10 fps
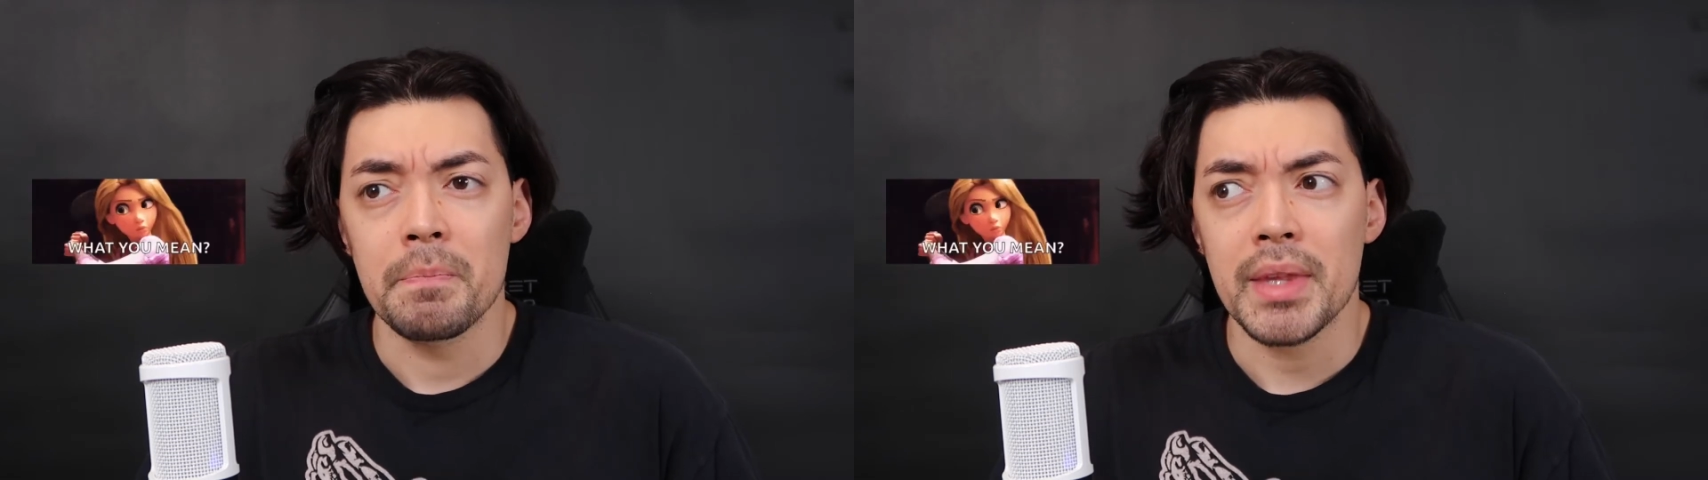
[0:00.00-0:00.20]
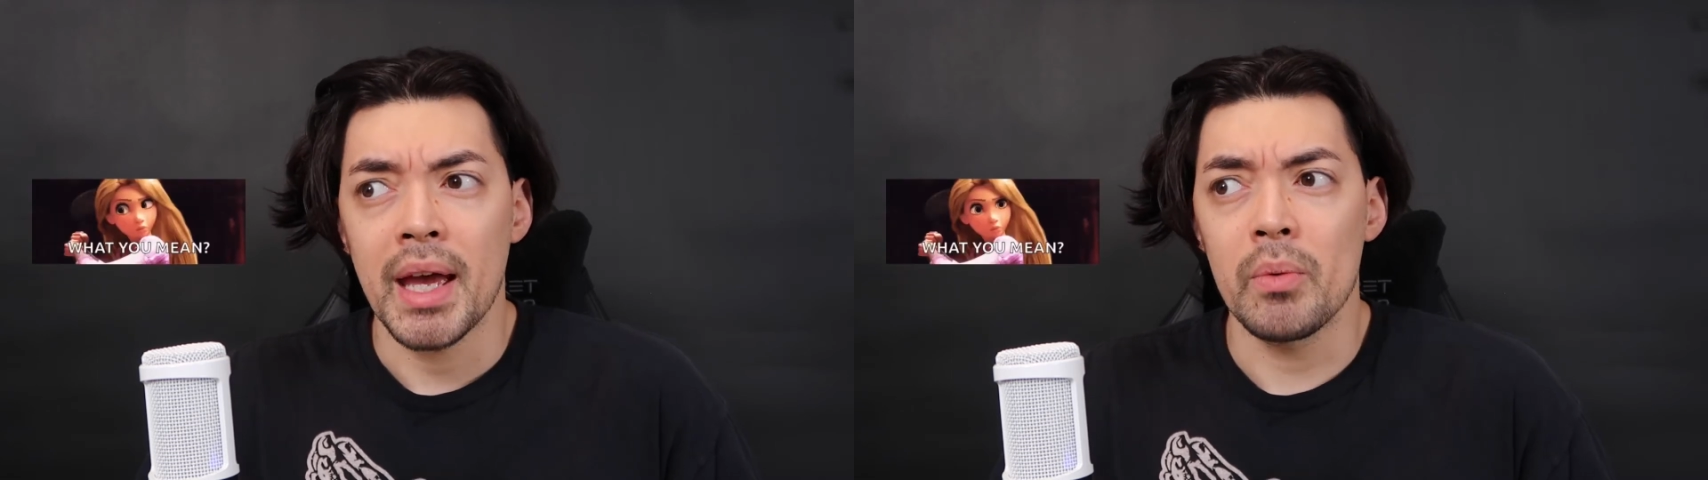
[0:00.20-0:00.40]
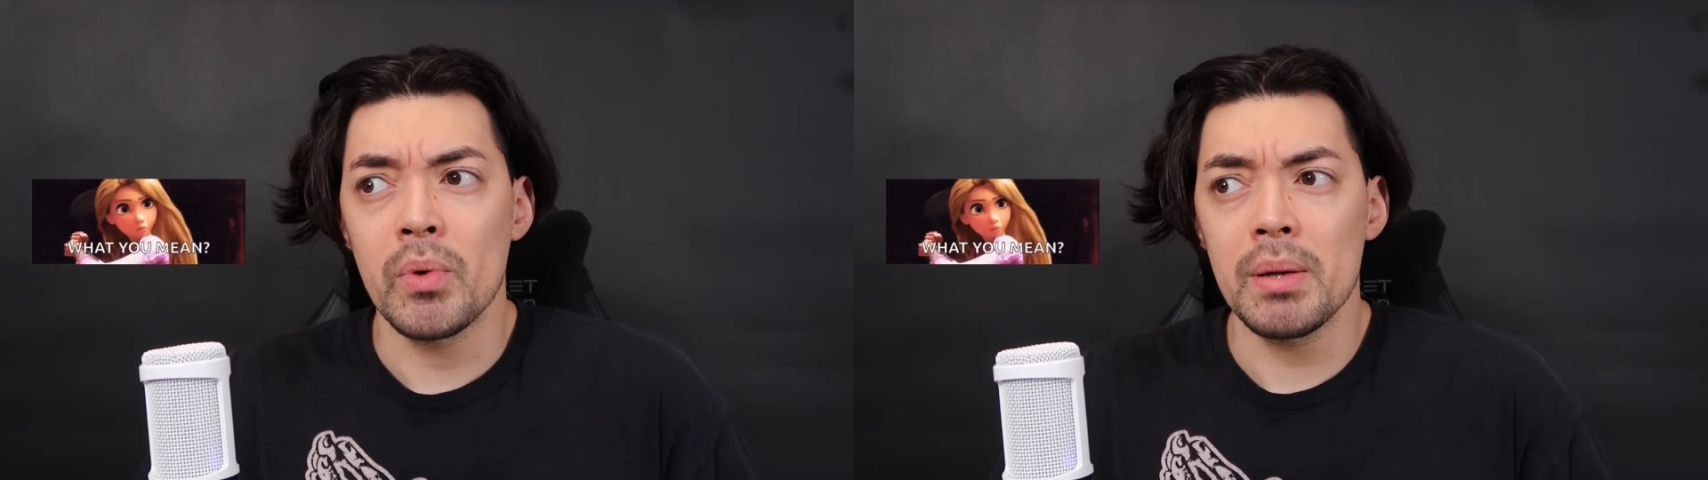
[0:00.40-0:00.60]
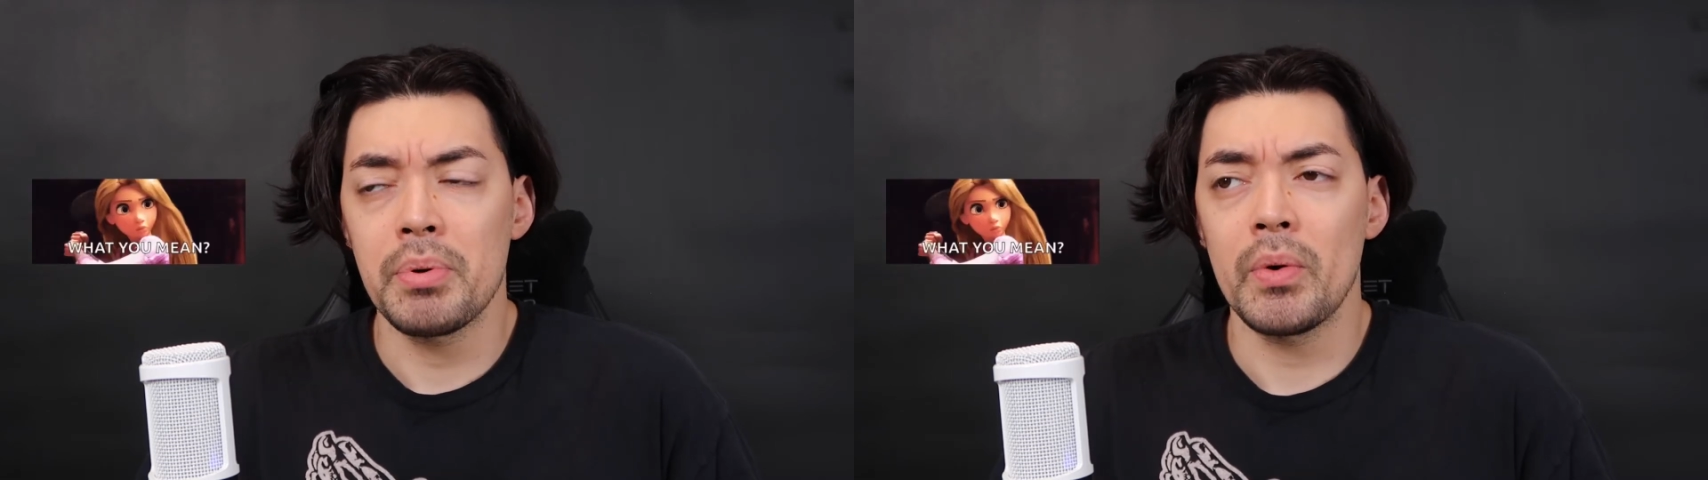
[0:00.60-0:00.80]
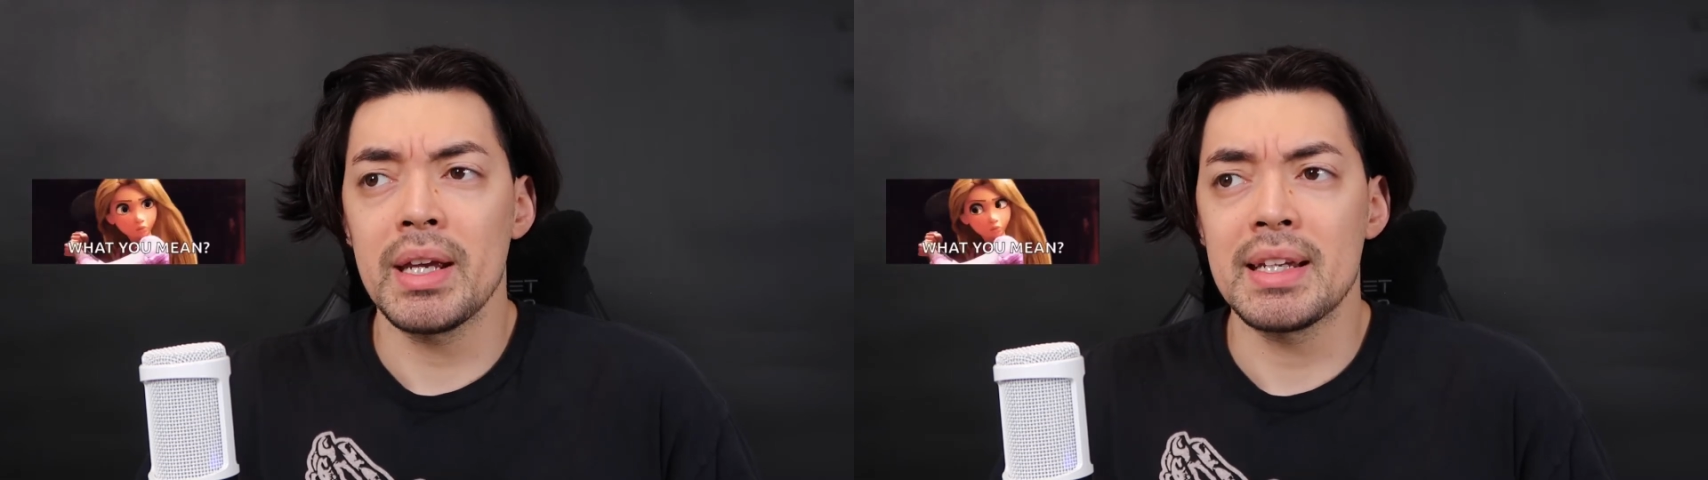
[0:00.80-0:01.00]
At what
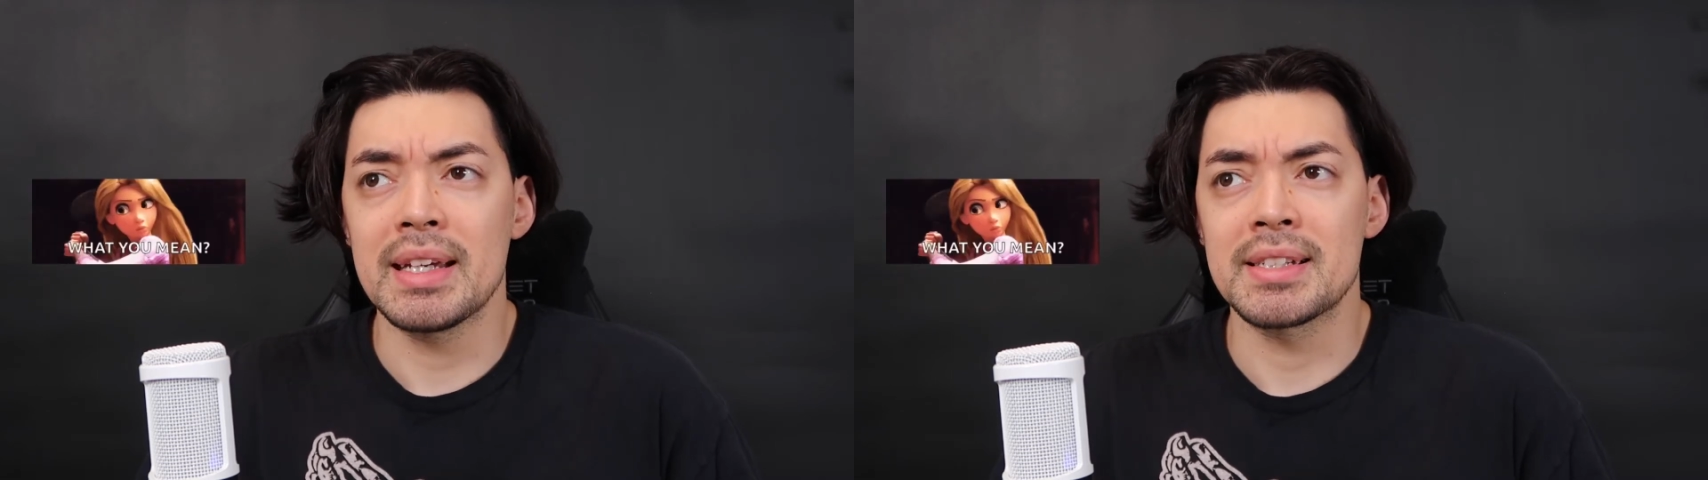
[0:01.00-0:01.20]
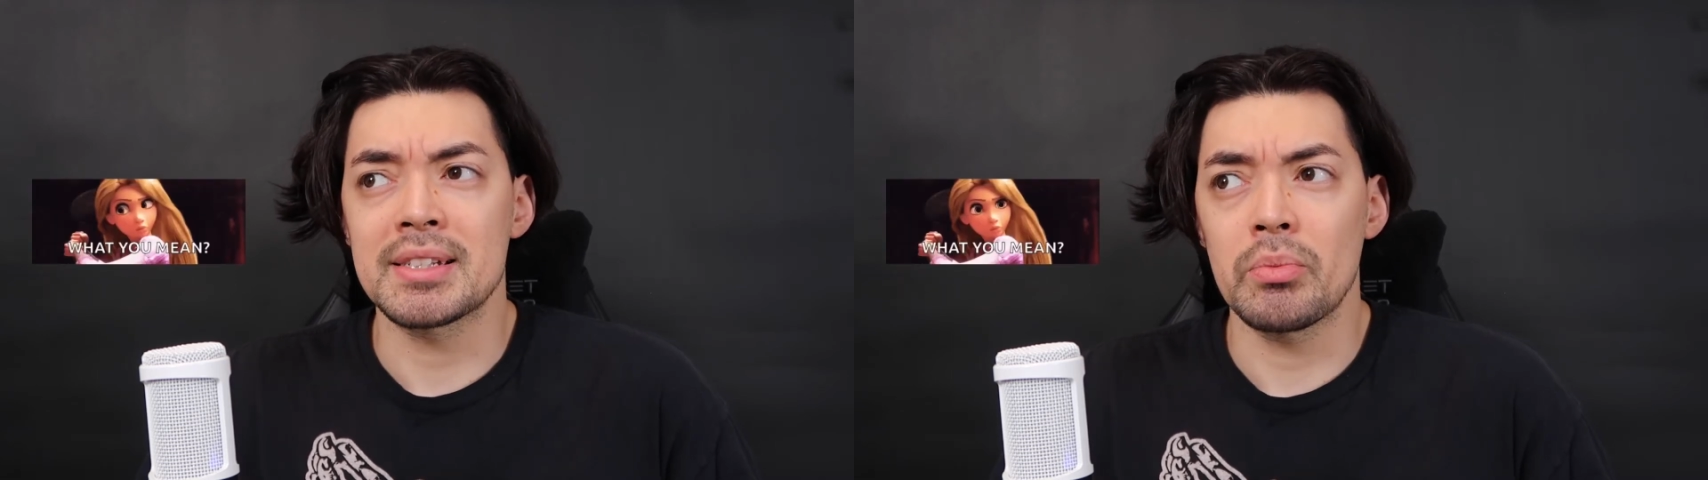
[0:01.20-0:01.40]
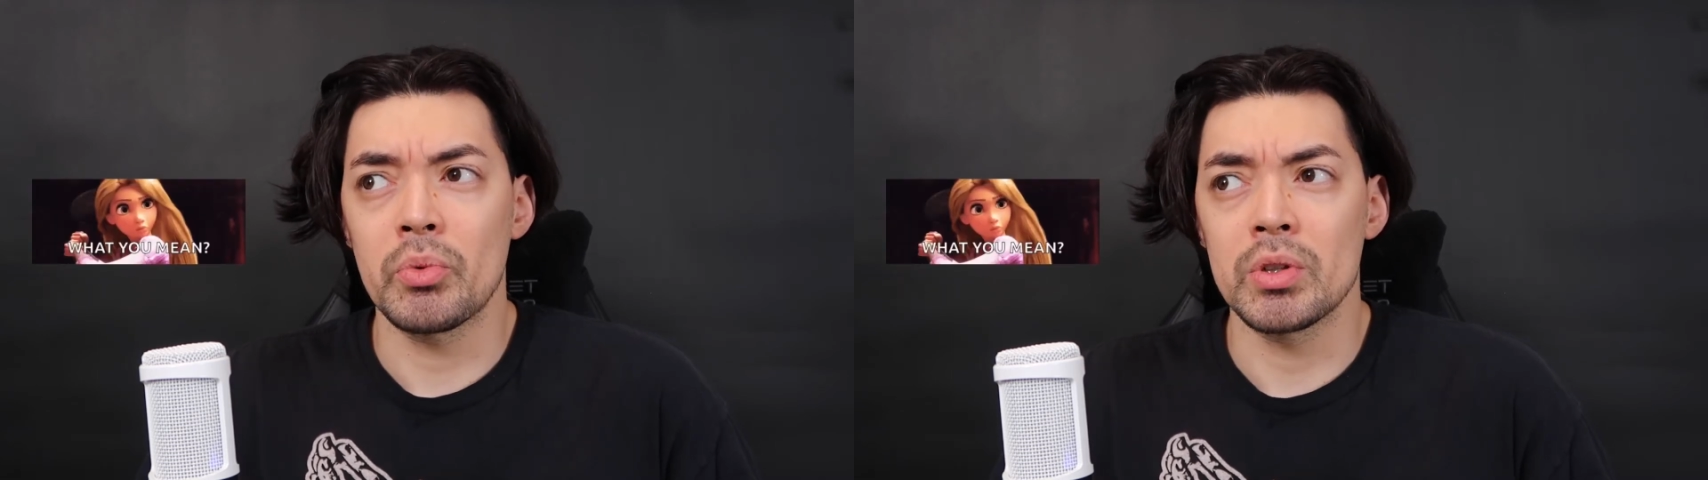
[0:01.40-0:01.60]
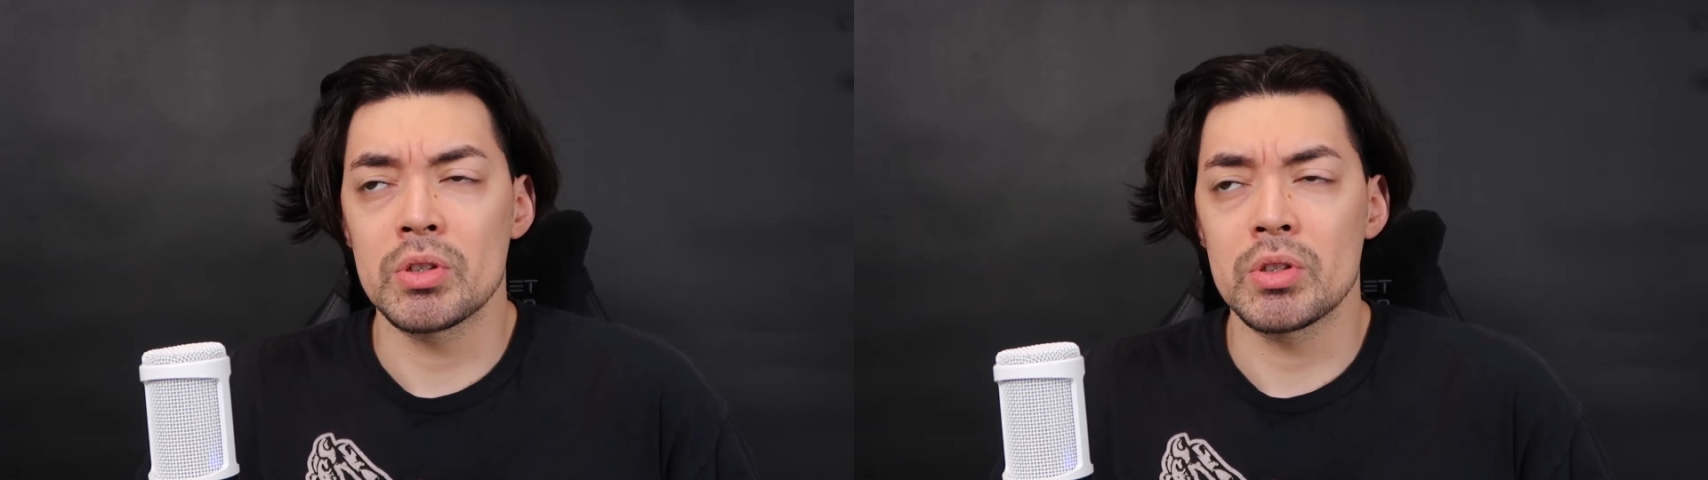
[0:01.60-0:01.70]
point is someone